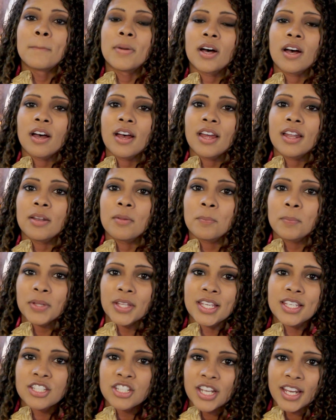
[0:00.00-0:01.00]
But
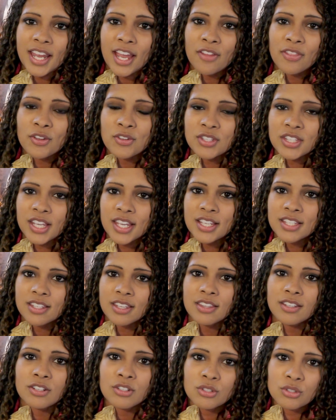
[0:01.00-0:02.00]
please check out those links
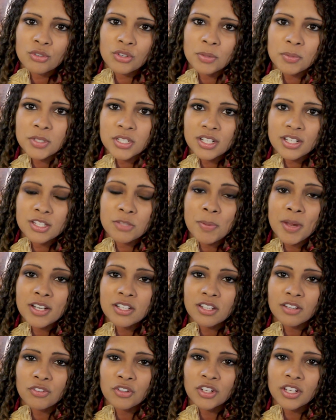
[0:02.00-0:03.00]
in the description,
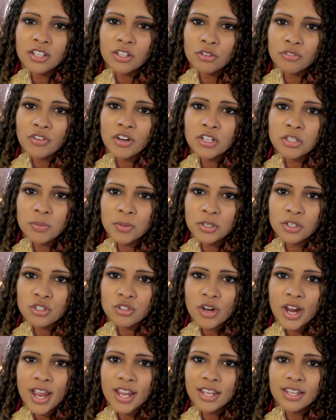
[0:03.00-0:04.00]
especially if you're getting your first bearded
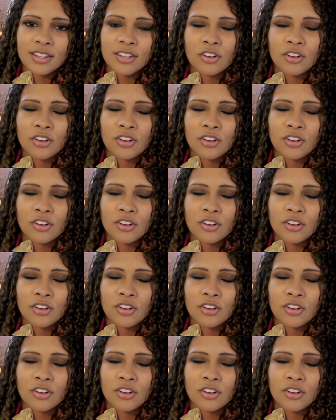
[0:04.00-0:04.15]
dragon.